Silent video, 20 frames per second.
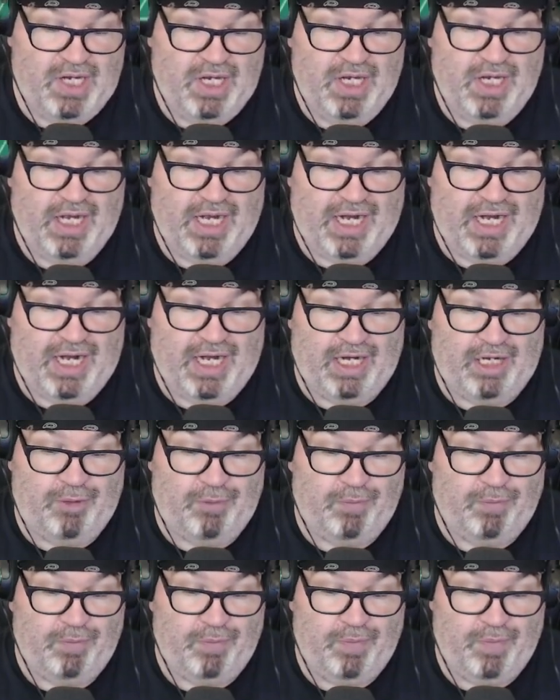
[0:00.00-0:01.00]

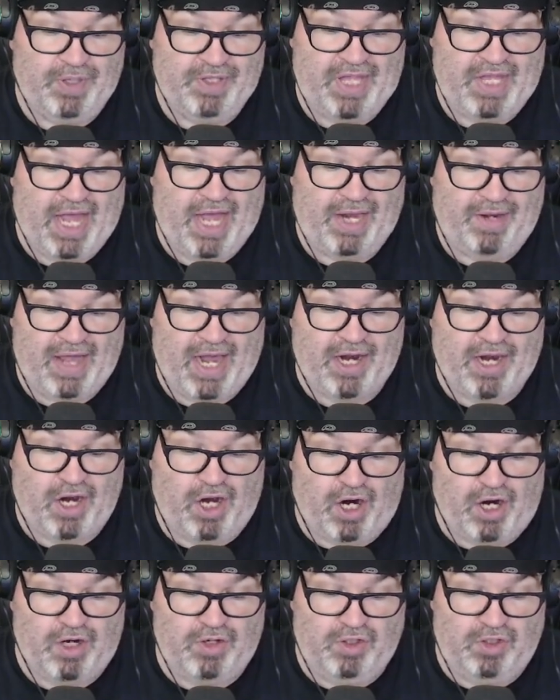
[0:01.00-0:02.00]
But that
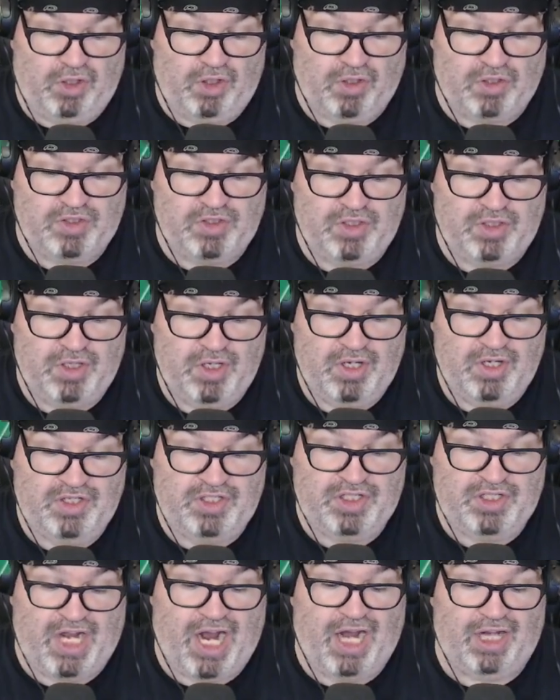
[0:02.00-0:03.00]
card looked
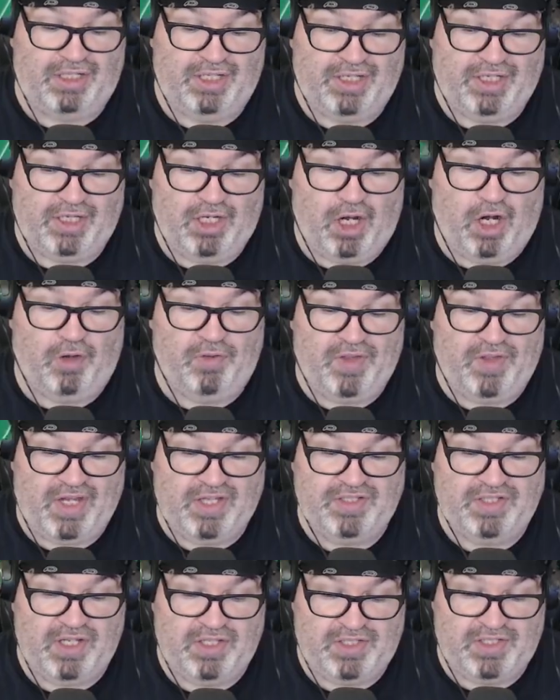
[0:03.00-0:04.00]
solid, all
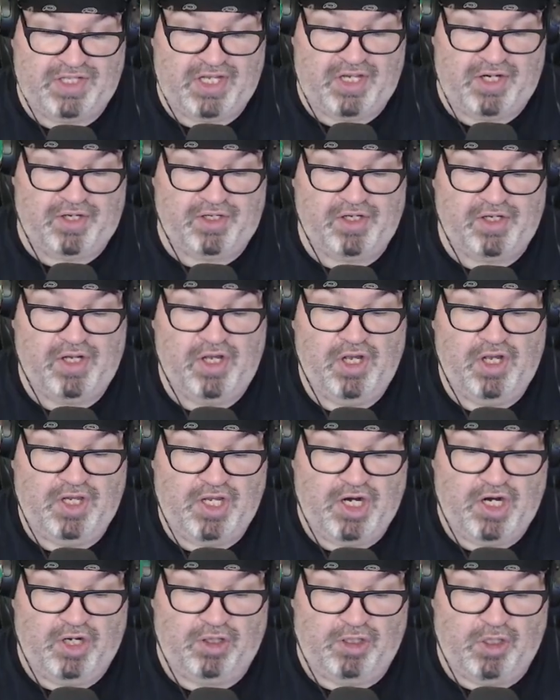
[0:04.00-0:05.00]
things considered.
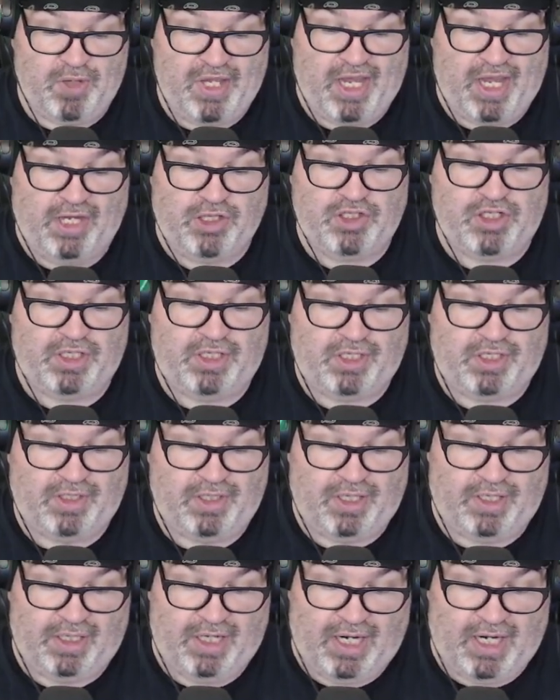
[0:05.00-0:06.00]
Location
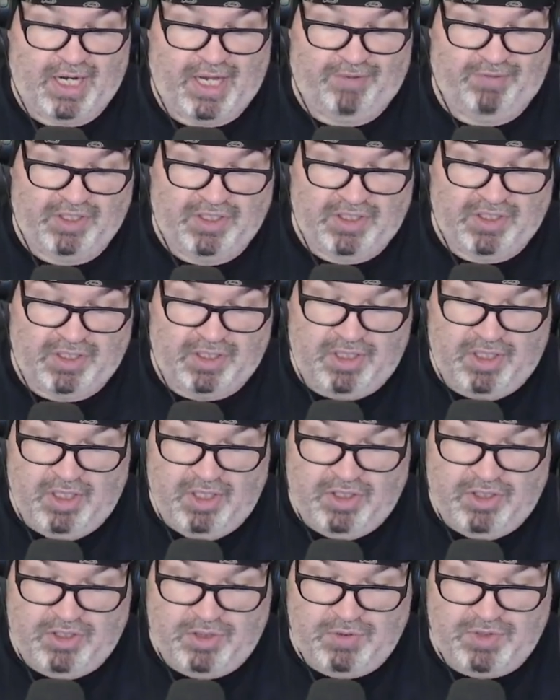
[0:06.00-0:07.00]
and having to
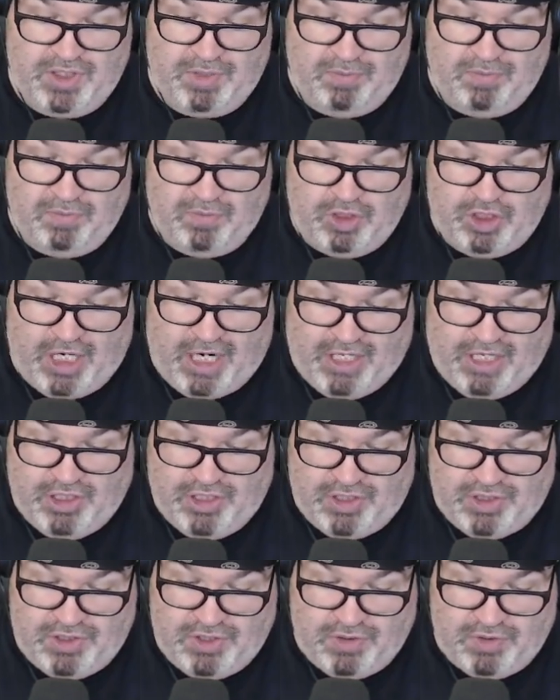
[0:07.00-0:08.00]
do some
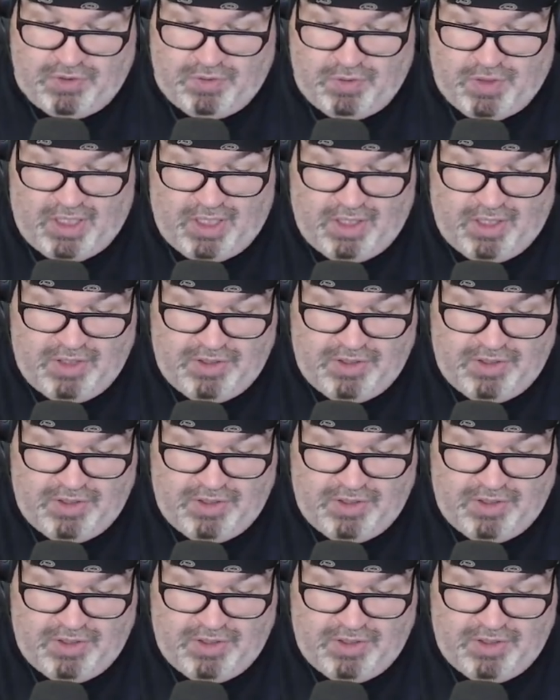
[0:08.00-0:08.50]
changes to